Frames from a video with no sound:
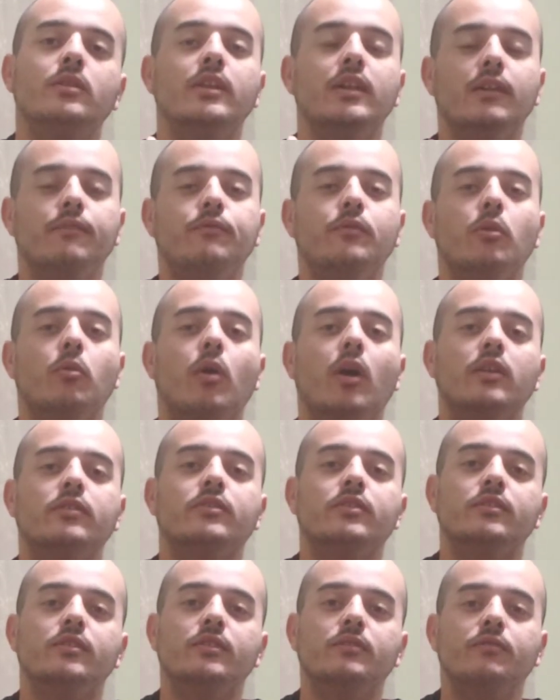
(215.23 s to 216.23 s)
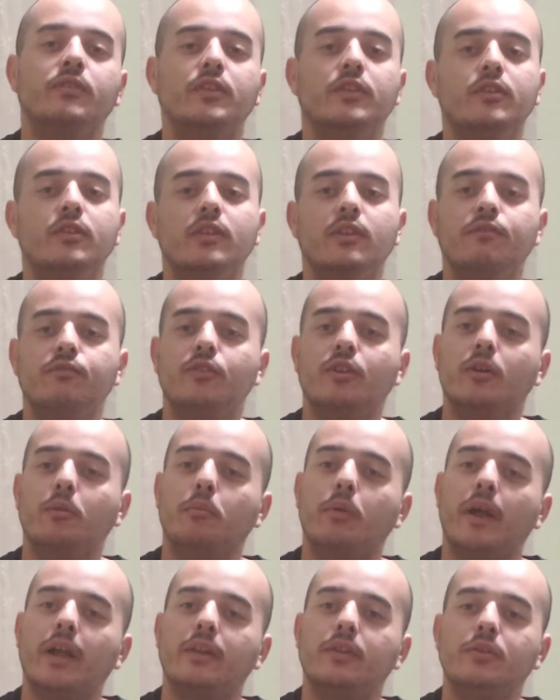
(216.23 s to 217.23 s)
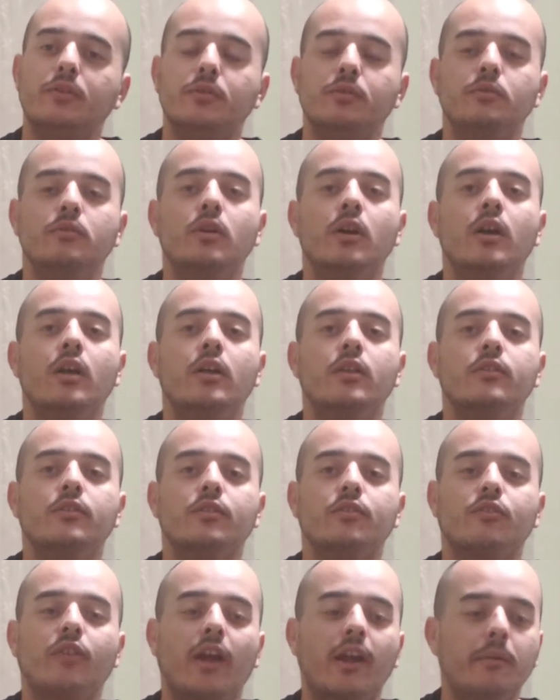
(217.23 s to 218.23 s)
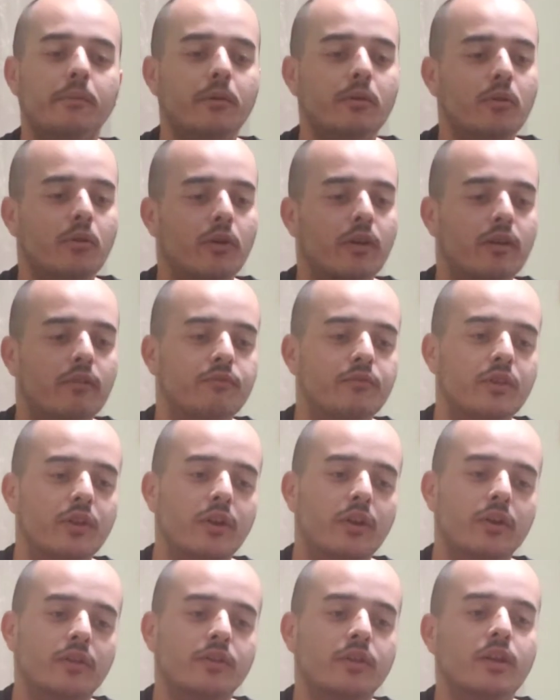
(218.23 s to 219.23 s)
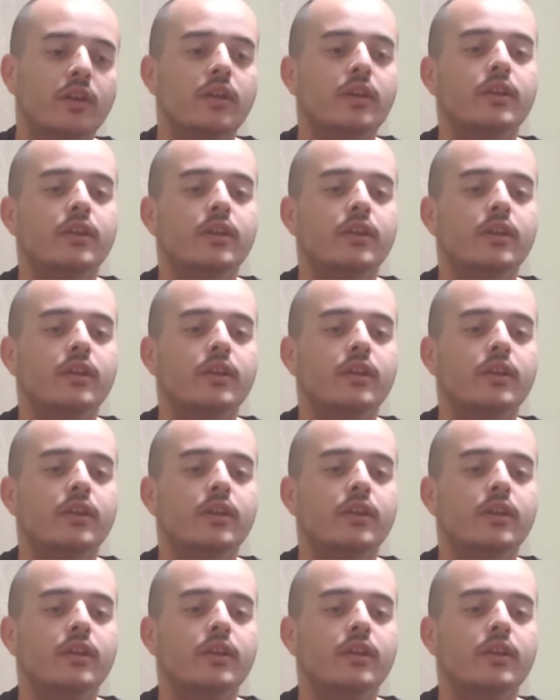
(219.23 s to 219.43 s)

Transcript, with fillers: If you're watching this video, if you're a brand new subscriber or if you're,